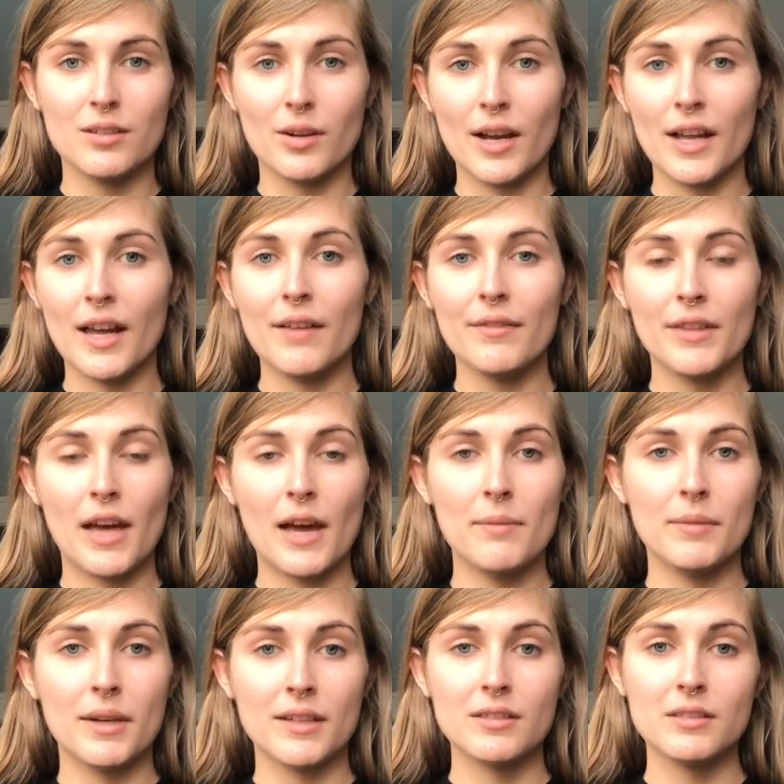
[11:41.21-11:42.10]
So I have
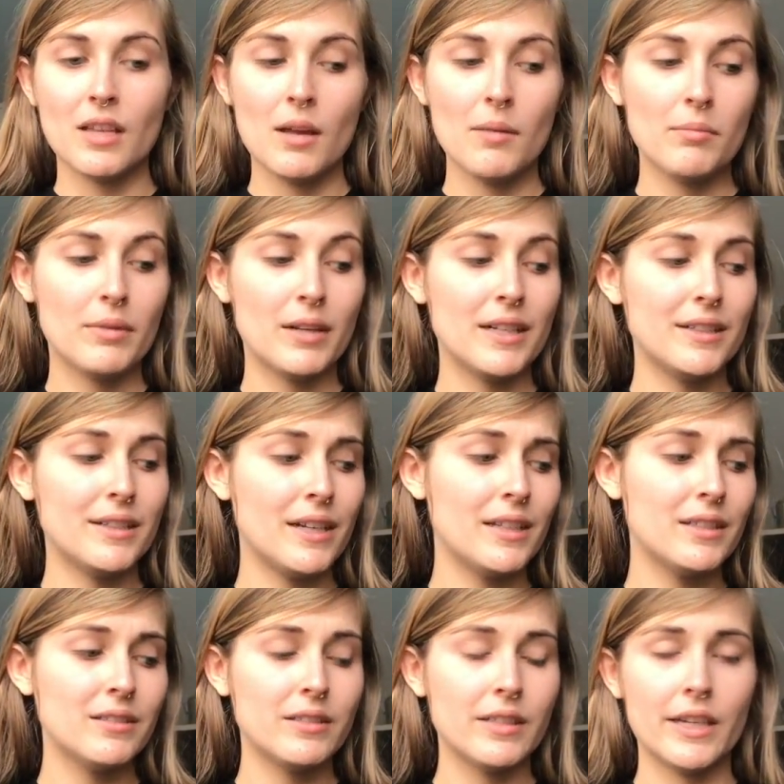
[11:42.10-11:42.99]
that mixed up, but it
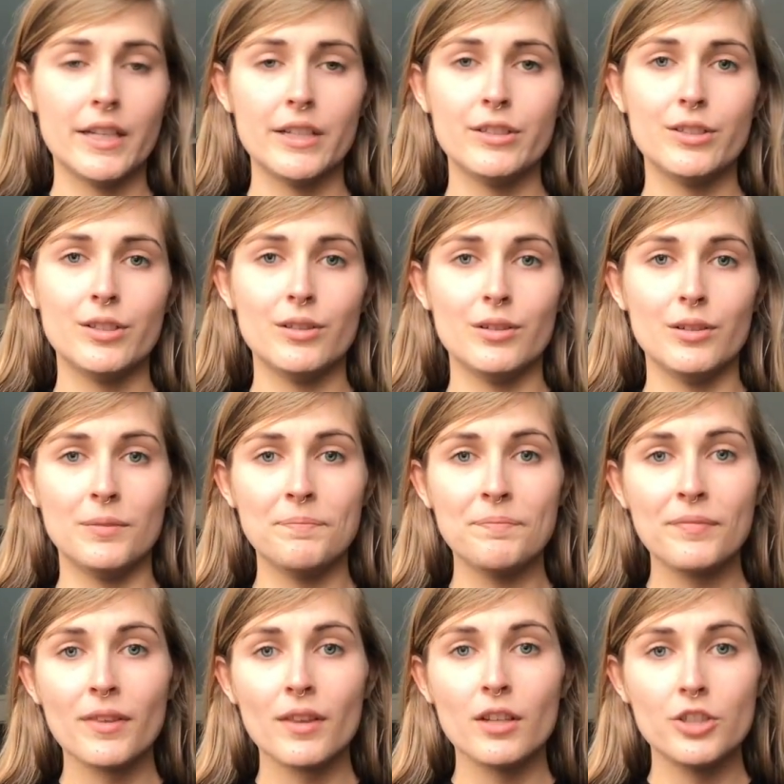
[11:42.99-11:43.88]
does say to
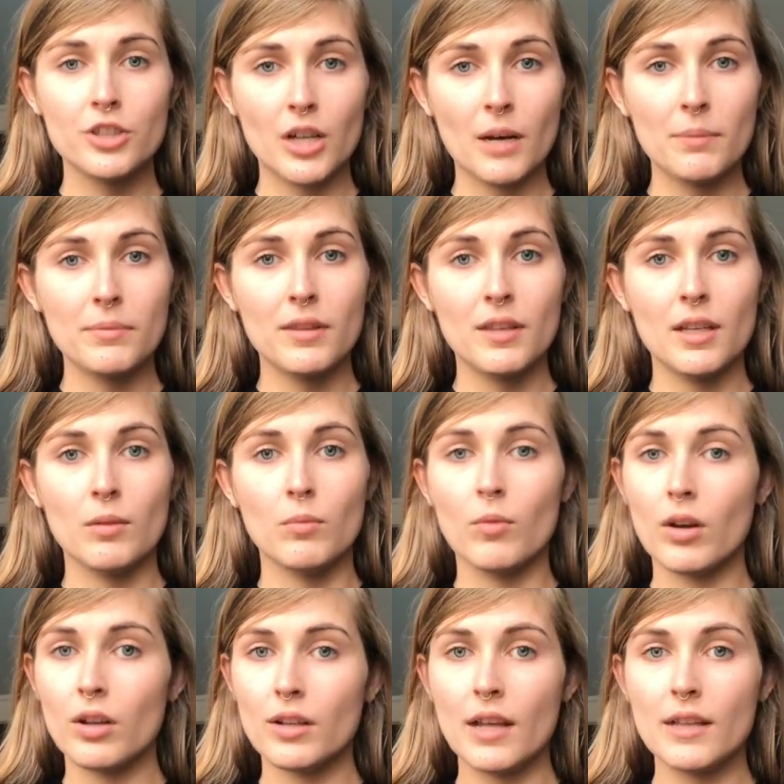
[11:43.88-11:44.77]
chop the
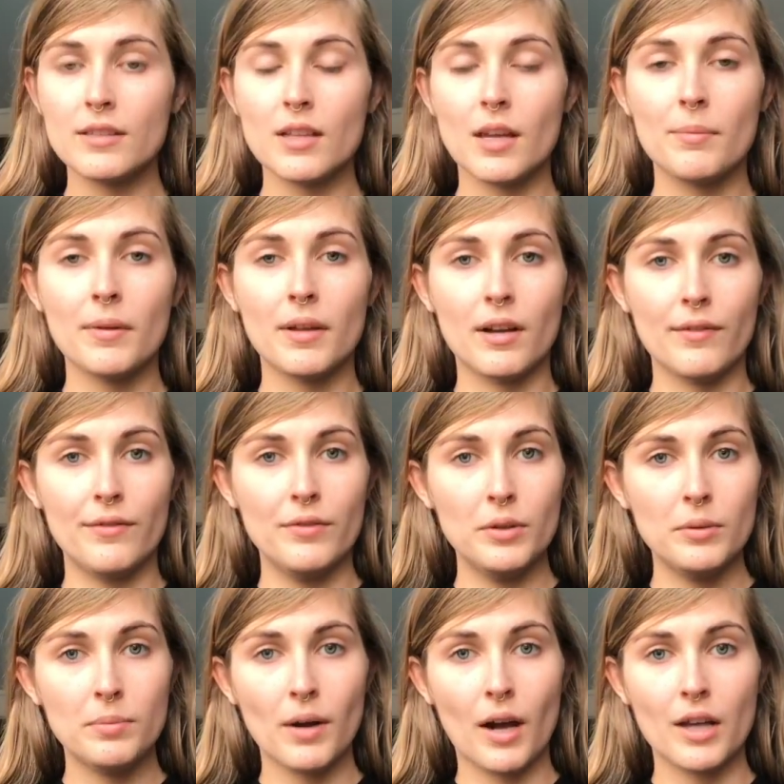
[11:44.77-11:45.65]
walnuts up in a
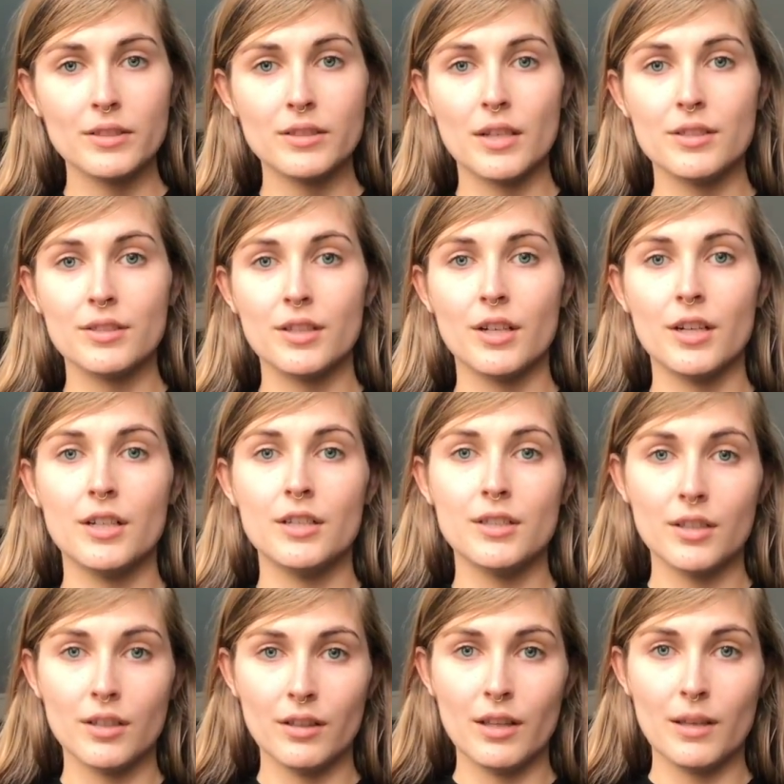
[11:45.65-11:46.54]
food processor
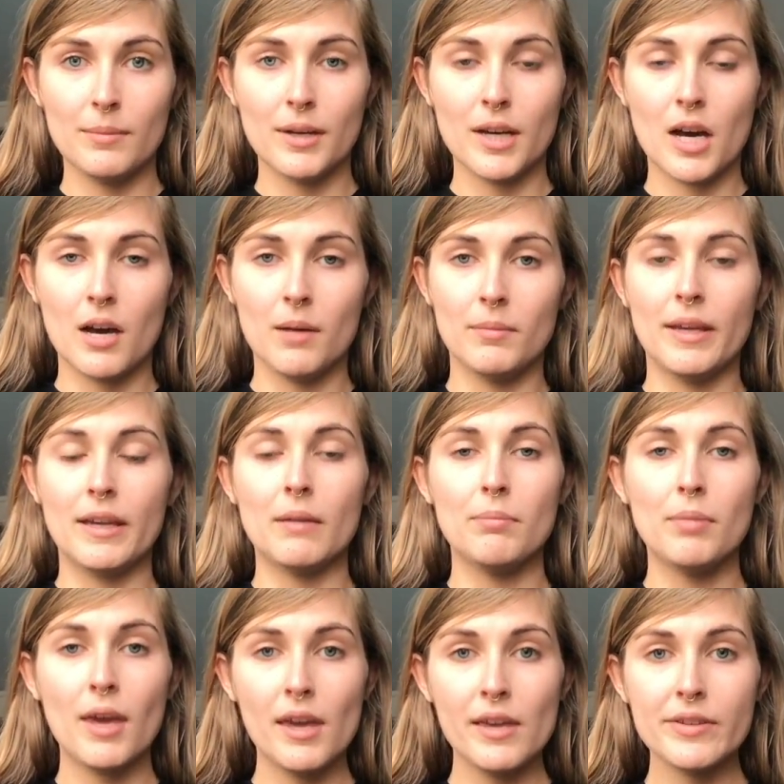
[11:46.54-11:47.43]
until they become like a
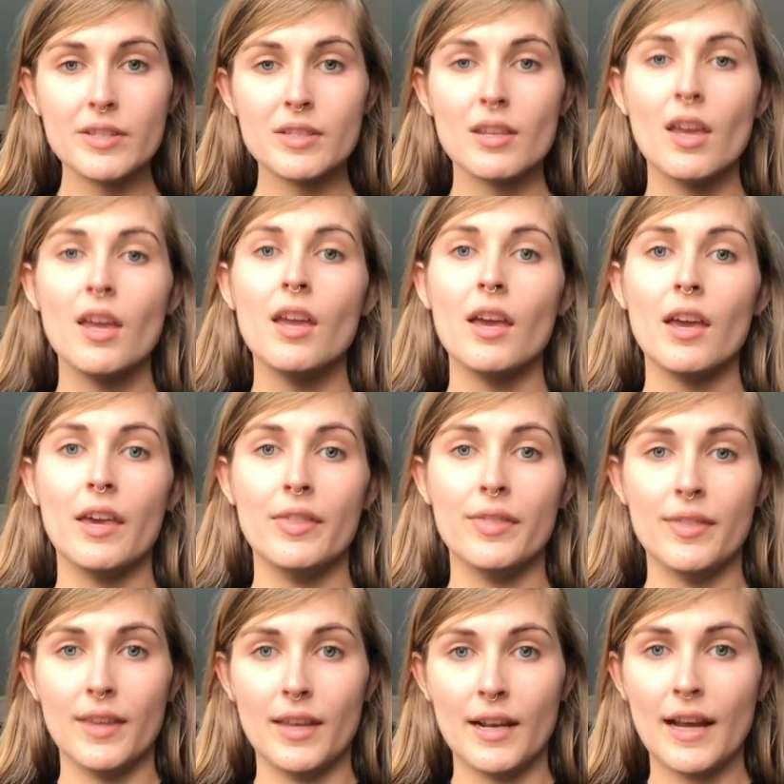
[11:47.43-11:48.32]
paste,
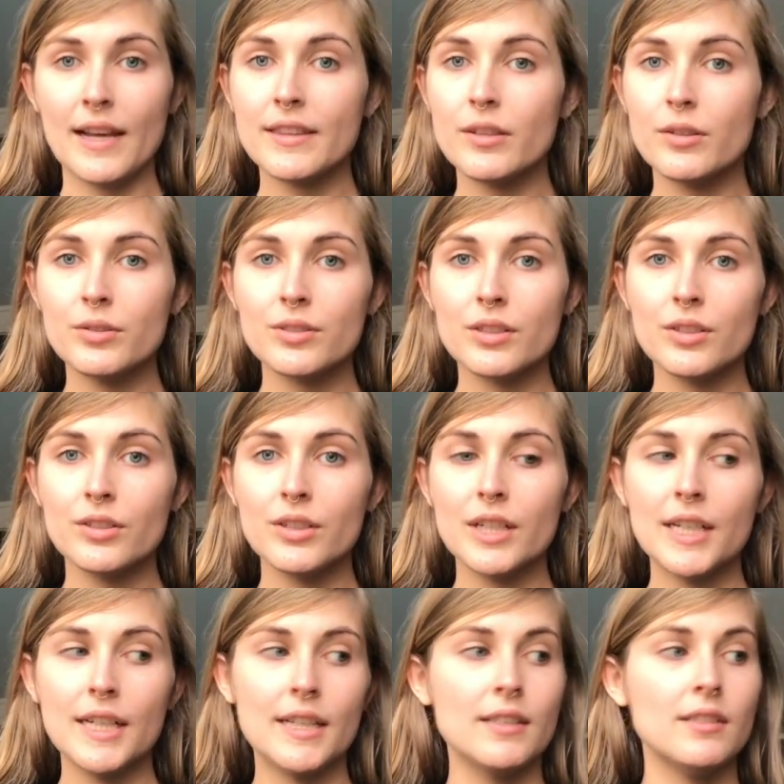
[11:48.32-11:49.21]
and then add those
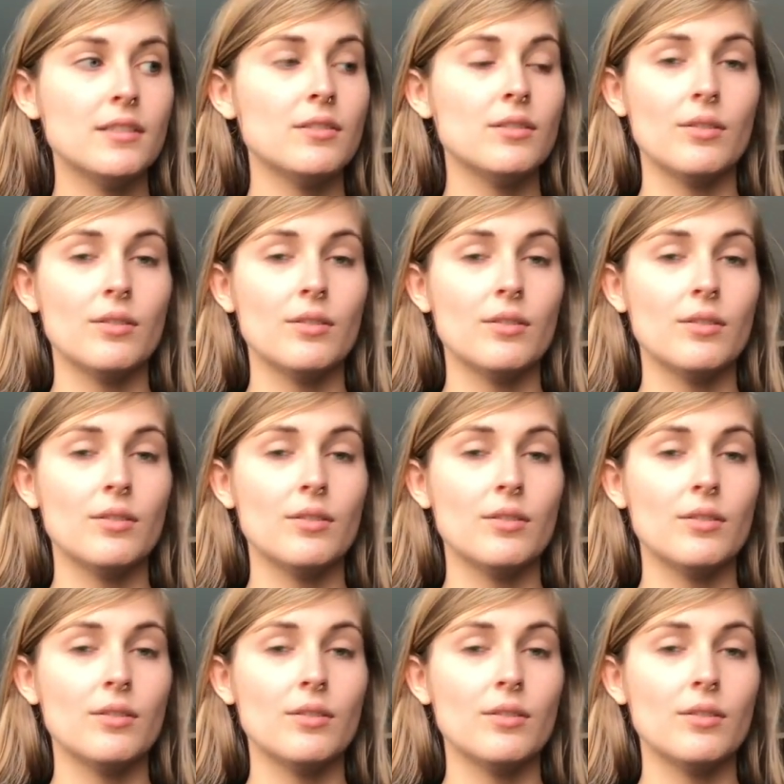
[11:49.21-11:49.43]
ingredients.